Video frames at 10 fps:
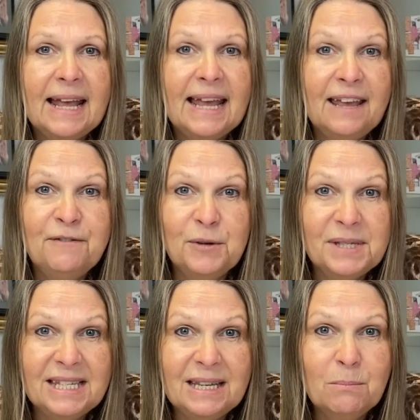If you
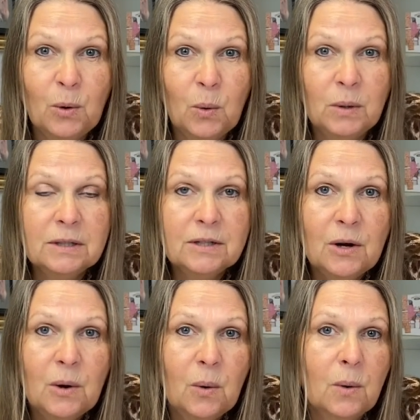see mold
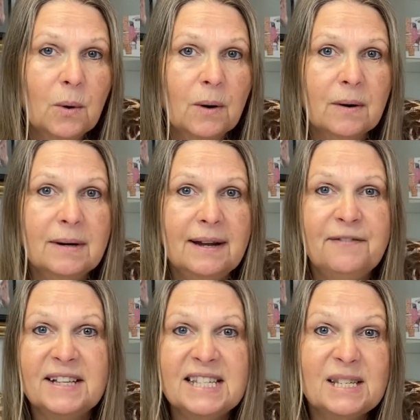or
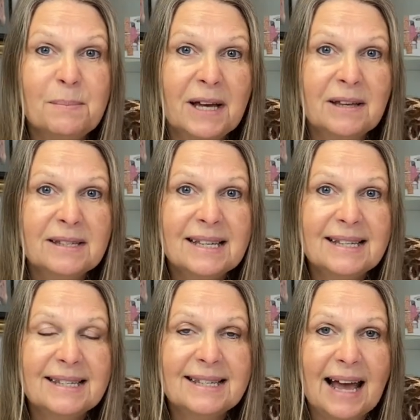if it smells
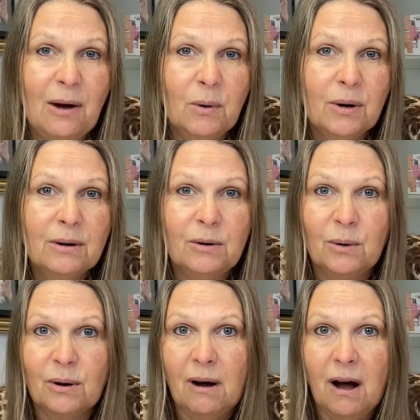sour
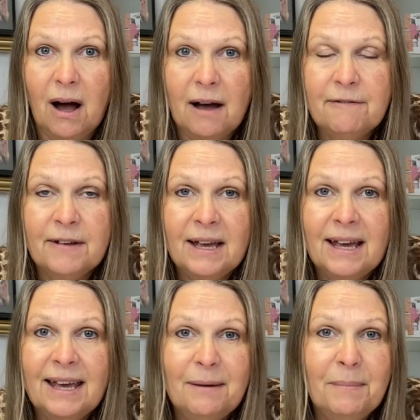or off,
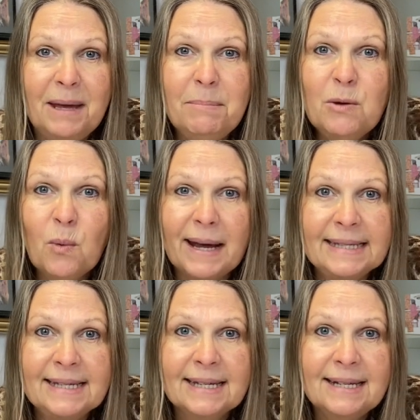it may be
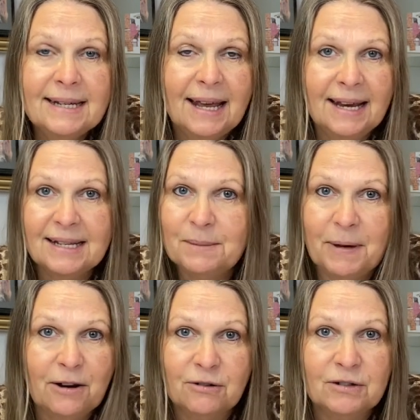rancid and it's
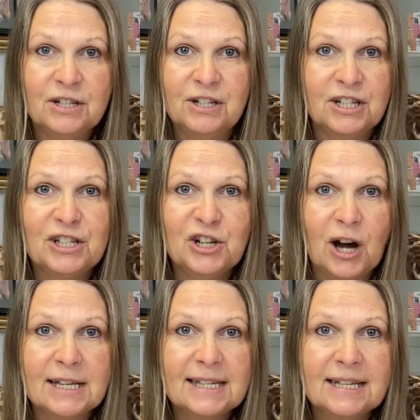better to just
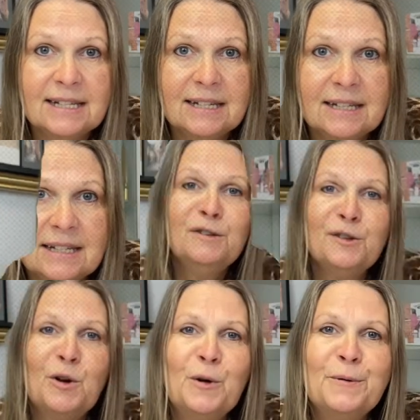toss it.
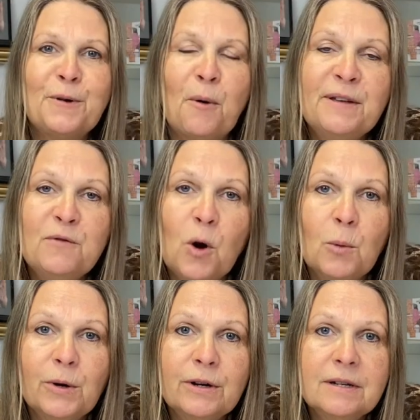So going
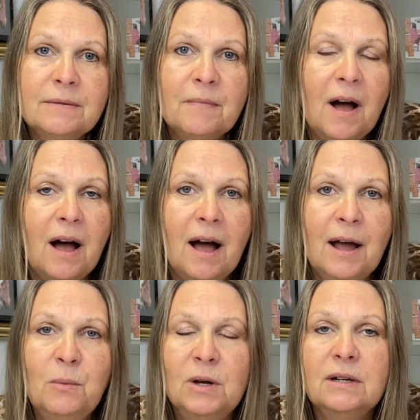forward,
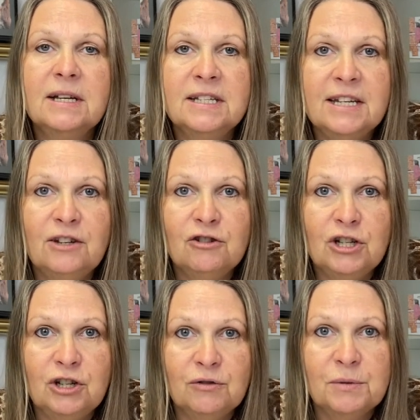I will continue
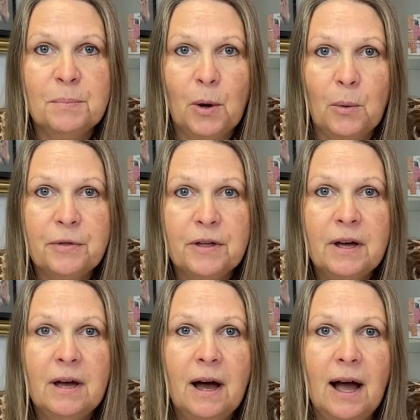to use both.
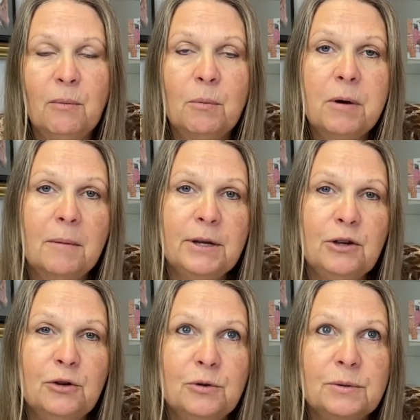I will probably
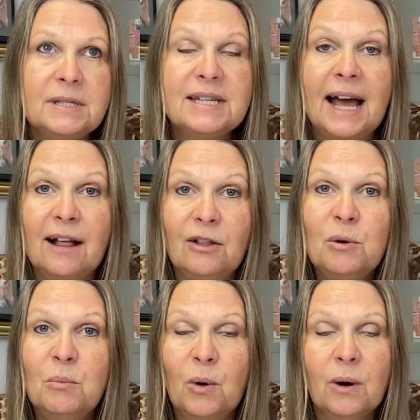use tallow
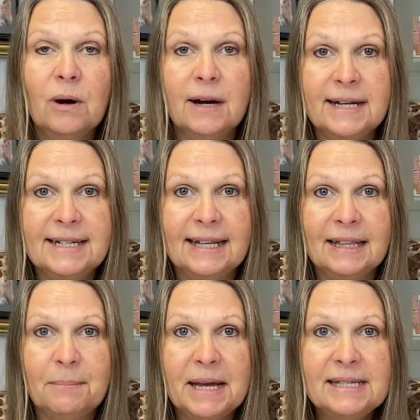more on a
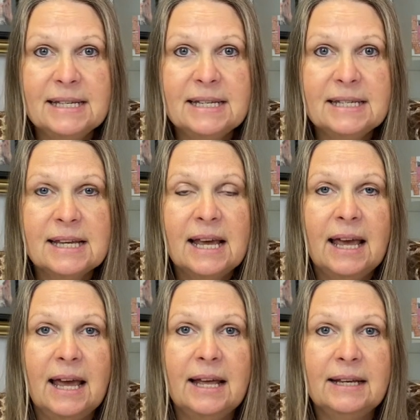daily basis
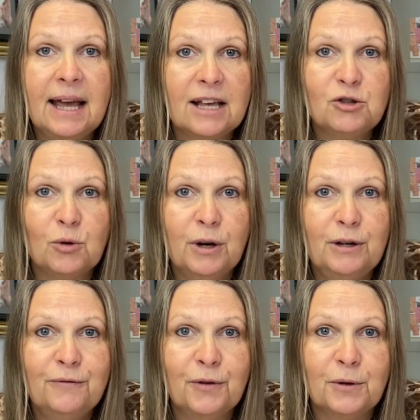and castor
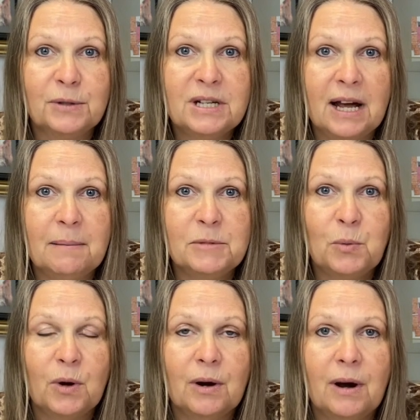oil for those times
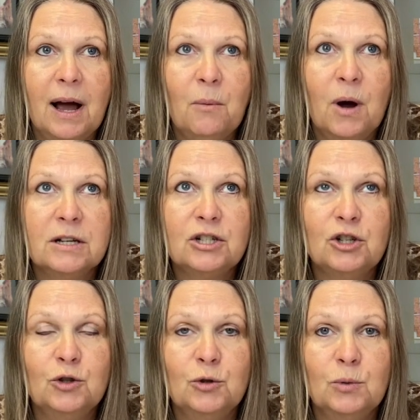where I want
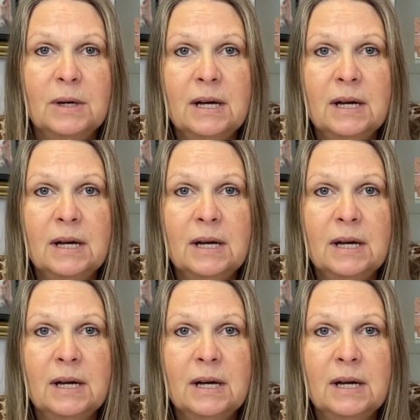to